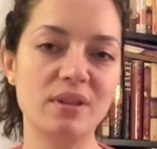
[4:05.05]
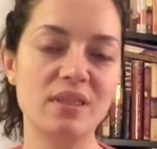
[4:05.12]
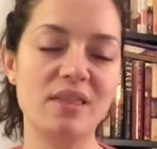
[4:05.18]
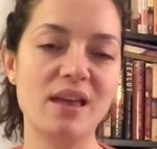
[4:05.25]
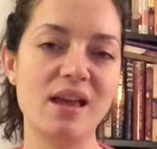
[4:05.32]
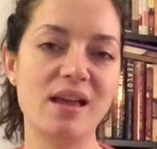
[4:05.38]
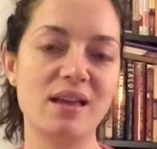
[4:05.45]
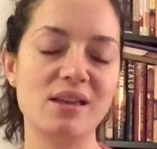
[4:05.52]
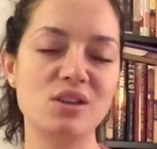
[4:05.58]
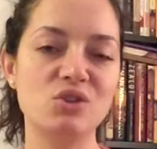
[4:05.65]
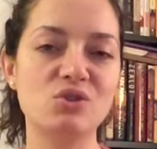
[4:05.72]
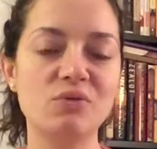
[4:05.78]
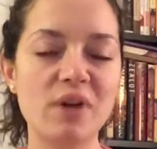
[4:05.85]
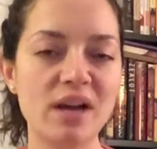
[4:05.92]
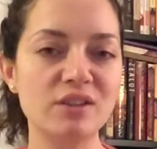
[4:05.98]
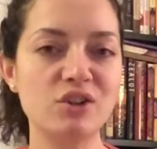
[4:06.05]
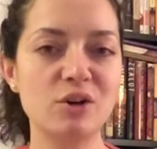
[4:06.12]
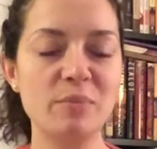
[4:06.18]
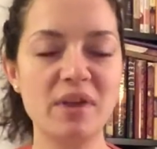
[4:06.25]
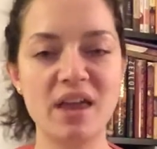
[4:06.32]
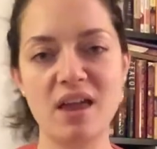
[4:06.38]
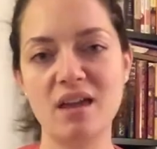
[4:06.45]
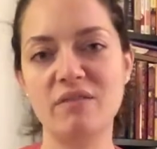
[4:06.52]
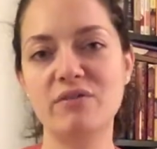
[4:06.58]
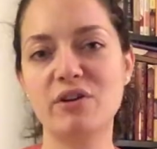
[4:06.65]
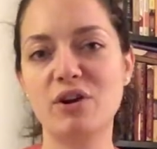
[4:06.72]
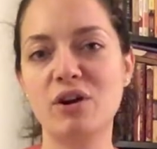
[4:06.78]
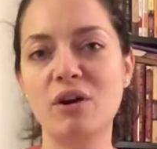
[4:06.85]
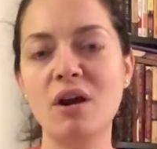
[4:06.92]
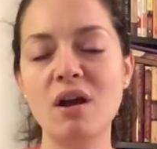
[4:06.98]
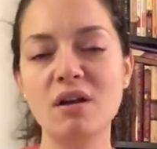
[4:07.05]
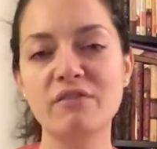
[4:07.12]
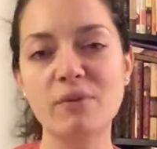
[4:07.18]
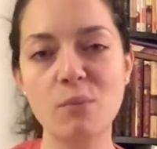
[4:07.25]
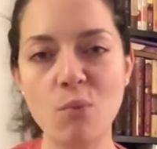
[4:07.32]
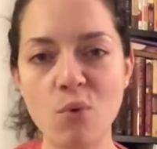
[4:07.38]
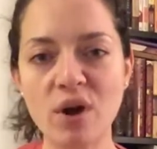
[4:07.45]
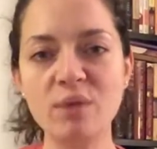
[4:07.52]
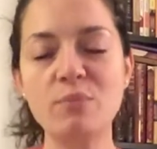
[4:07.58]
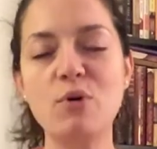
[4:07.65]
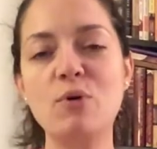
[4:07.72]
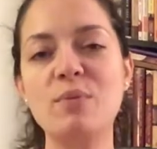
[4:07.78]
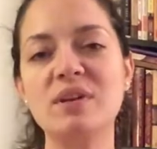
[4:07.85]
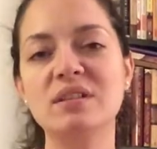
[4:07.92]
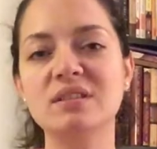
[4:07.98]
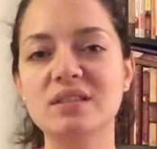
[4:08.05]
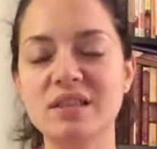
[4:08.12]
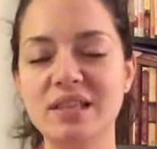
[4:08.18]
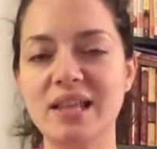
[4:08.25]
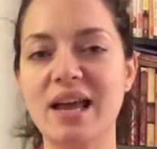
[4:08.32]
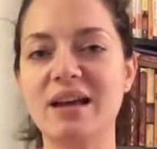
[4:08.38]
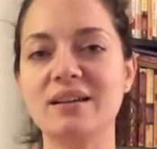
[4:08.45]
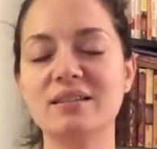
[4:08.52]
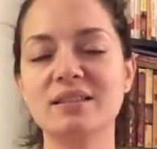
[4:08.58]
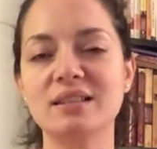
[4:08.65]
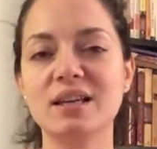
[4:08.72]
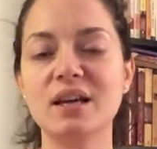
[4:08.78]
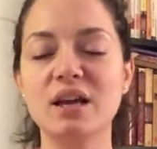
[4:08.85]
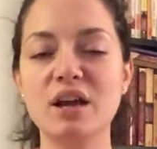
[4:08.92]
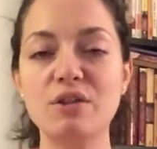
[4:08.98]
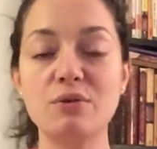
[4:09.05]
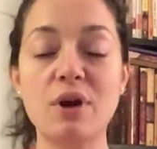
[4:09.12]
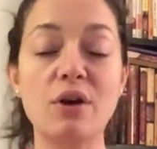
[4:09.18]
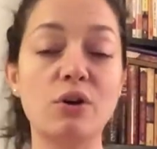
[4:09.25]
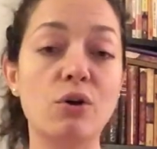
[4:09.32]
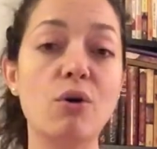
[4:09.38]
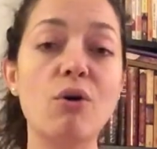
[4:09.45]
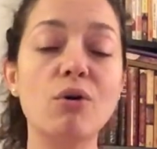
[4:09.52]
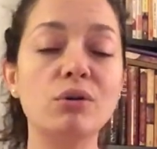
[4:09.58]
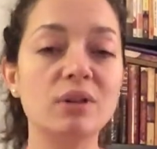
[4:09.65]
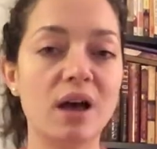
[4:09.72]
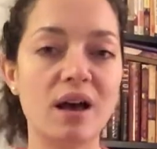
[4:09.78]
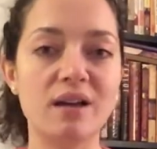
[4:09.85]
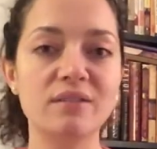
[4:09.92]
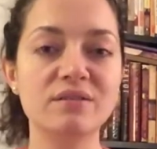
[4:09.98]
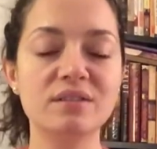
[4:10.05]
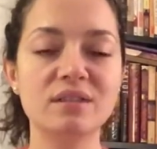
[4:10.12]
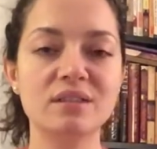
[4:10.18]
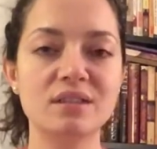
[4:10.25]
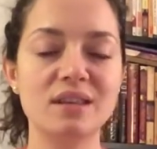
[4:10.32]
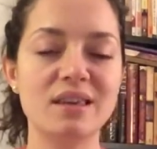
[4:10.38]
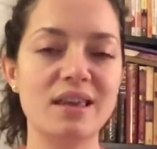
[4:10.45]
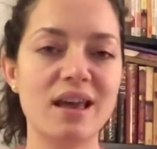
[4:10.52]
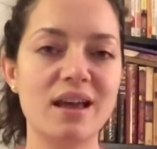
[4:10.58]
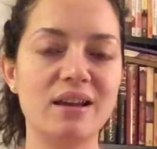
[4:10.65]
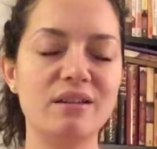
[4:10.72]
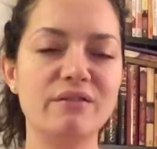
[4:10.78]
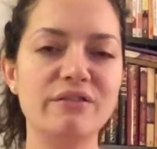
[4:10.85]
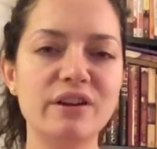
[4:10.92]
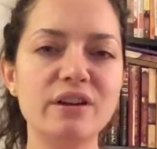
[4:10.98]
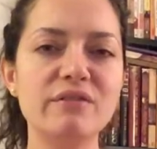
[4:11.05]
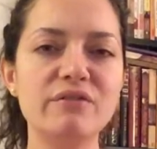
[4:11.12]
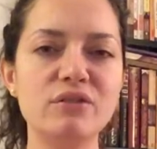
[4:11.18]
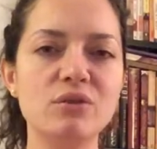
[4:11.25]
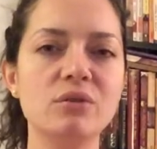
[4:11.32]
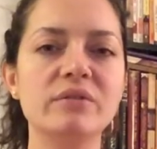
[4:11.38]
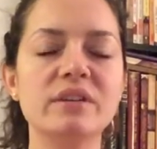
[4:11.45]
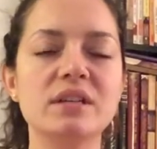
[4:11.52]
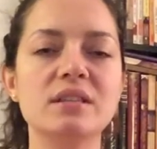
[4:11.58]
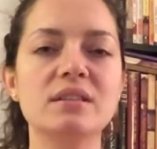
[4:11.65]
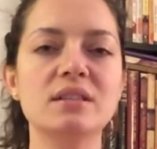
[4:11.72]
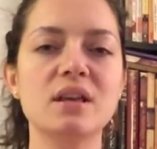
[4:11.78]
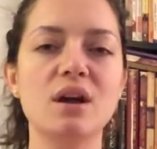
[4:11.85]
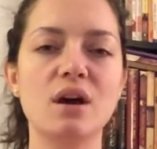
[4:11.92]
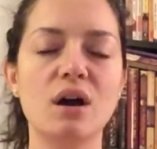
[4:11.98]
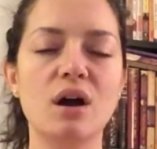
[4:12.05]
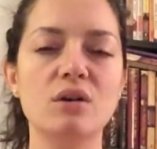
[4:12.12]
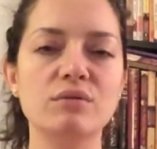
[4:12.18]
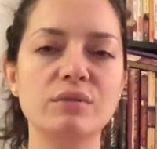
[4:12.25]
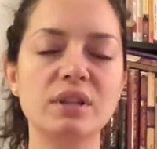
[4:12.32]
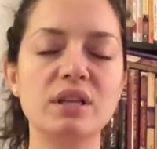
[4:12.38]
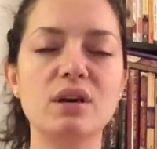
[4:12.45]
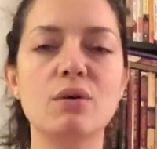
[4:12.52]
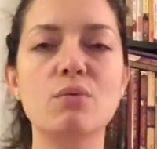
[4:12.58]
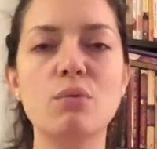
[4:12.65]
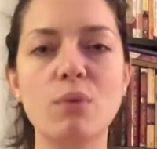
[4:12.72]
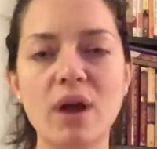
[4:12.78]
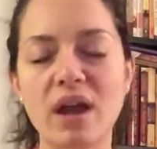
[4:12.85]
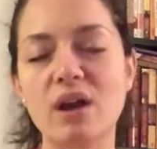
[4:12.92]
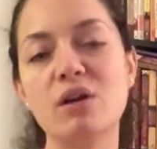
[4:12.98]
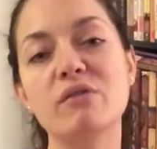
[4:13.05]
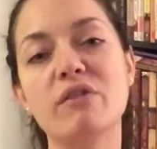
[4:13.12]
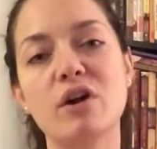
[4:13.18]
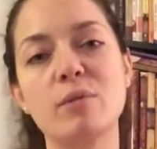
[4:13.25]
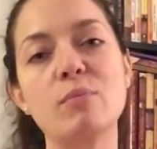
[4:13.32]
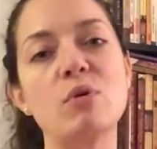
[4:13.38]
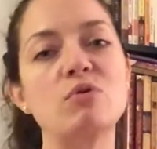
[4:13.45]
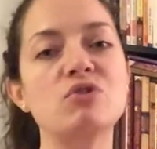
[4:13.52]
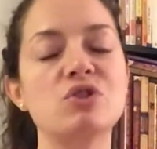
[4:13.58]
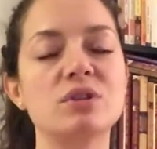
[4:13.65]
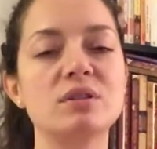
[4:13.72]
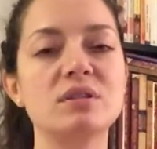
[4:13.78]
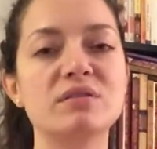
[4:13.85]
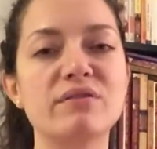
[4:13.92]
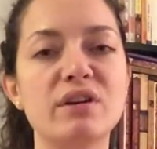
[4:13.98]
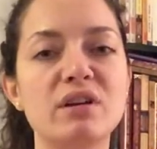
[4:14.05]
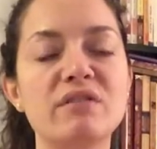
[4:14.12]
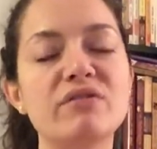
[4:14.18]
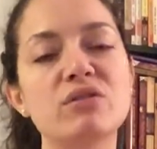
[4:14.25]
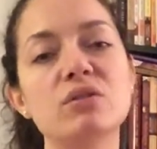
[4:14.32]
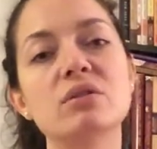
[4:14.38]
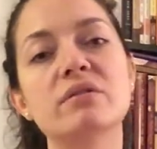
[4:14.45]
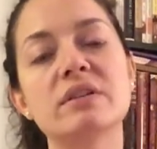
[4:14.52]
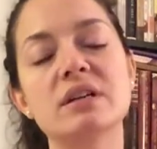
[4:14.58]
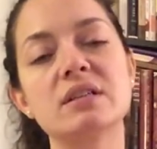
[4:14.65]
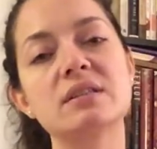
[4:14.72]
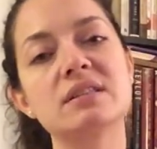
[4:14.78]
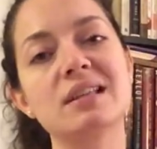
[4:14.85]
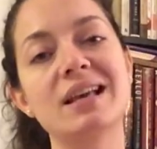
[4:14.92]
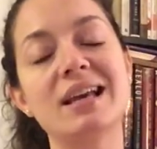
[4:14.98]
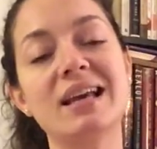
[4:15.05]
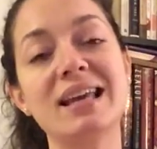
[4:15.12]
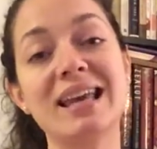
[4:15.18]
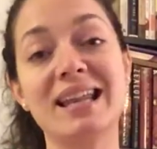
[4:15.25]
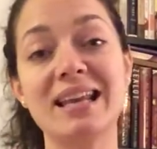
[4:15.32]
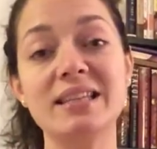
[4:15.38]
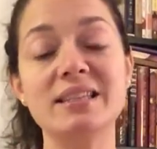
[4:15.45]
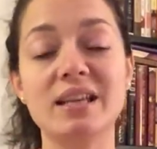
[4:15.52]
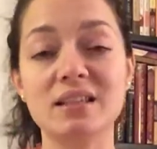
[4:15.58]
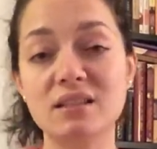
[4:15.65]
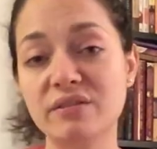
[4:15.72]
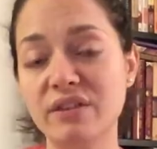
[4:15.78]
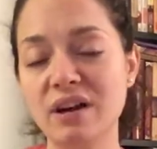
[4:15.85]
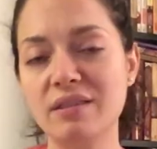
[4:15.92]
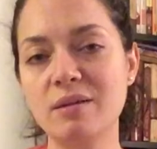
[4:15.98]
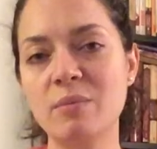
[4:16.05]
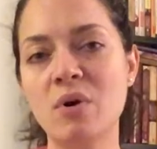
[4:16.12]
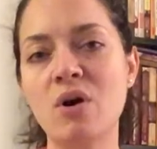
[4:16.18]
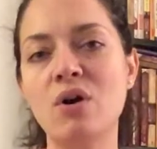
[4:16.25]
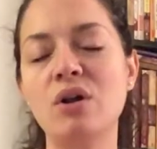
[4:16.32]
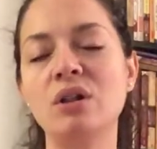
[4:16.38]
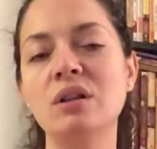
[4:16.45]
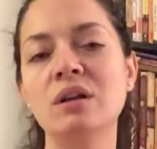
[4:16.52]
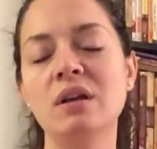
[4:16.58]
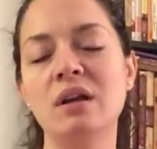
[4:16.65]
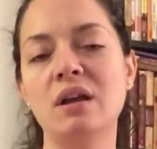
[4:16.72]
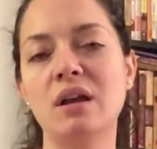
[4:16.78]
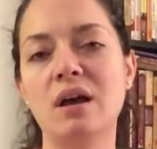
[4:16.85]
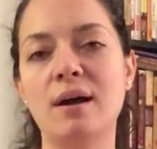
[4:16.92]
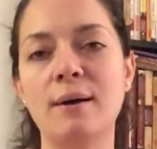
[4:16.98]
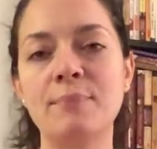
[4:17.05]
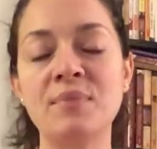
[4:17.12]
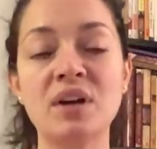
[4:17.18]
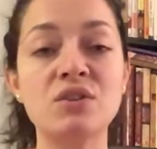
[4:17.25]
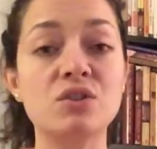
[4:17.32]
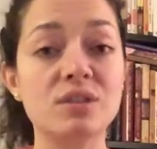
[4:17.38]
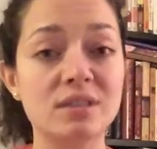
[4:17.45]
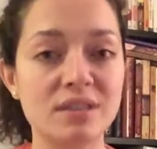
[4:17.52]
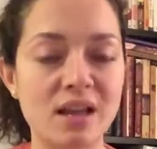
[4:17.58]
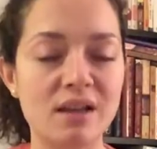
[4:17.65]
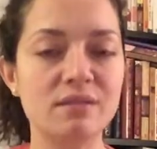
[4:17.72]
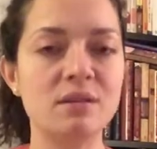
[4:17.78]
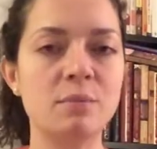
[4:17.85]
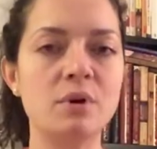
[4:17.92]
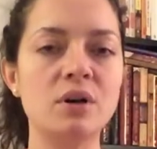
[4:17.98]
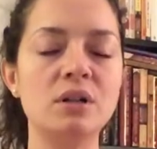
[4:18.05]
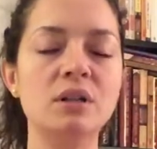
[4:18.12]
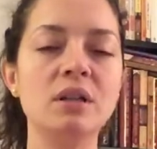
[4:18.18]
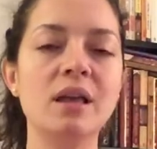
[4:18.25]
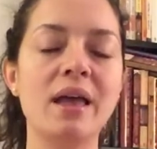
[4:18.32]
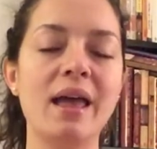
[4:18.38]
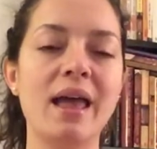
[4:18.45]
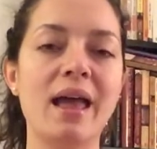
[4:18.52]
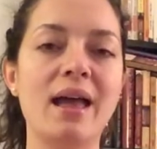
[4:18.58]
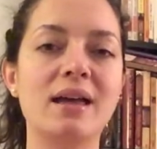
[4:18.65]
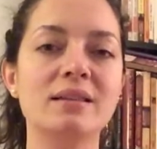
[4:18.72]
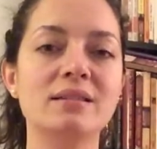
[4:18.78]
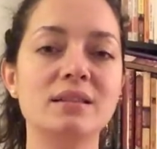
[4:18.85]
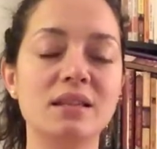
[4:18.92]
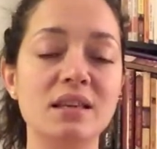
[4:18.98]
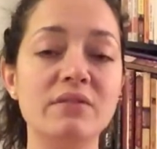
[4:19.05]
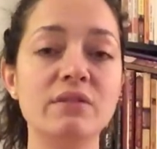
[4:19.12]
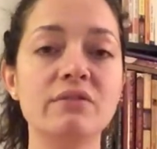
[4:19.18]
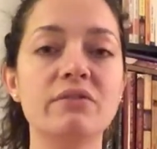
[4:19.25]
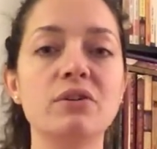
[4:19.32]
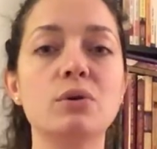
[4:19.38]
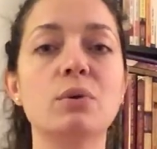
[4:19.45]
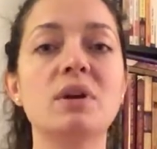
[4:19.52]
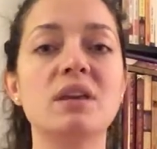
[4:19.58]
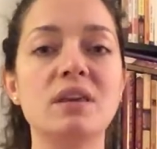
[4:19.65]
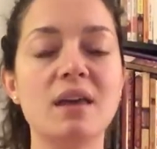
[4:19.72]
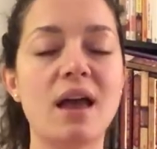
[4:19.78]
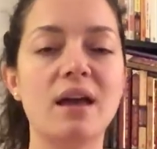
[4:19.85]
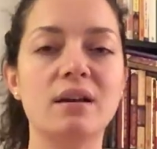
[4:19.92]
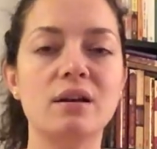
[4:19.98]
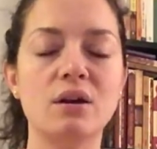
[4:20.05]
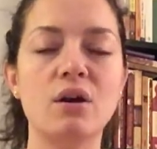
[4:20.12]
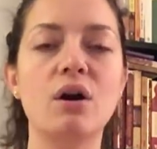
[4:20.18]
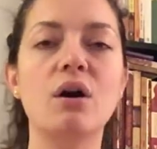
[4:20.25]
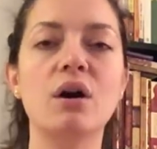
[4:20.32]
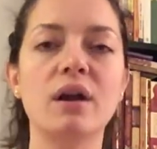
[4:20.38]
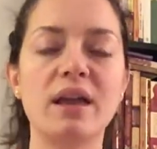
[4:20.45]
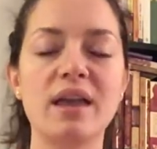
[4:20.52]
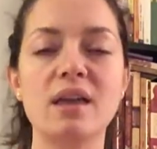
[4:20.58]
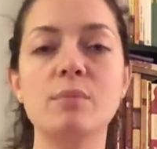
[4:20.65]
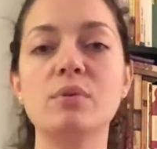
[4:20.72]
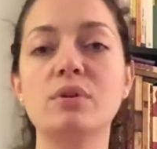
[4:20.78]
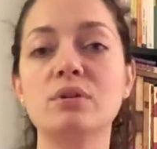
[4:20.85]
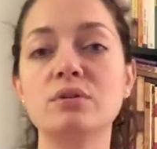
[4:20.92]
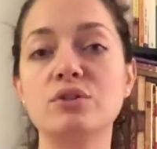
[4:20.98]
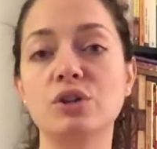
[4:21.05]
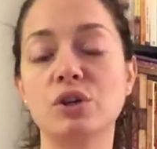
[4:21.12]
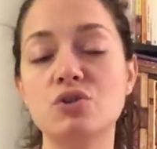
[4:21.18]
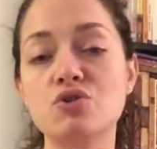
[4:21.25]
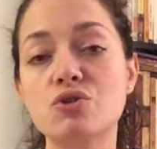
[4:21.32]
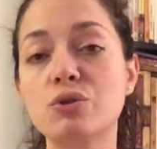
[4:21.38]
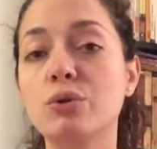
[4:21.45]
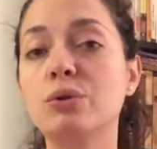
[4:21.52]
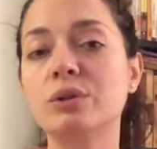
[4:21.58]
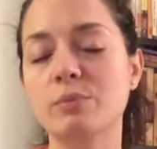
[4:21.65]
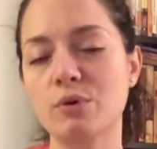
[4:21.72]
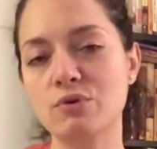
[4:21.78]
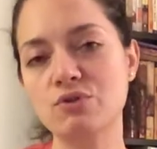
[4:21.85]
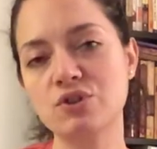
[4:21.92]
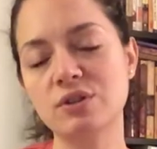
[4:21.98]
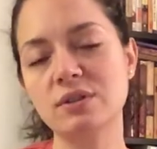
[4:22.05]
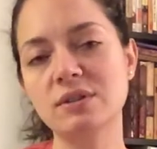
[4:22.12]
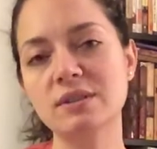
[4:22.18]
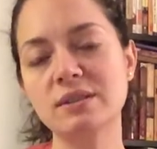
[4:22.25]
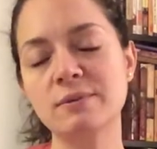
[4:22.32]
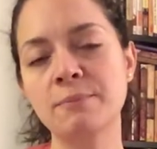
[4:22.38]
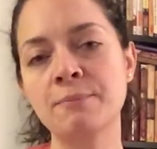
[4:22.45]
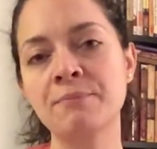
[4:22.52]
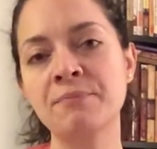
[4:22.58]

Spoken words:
They direct our behavior from one moment to the next throughout our whole lives. Yet, very few of us are really aware of our emotions. Very few of us can identify them all, understand them all, and even fewer yet are able to control emotions.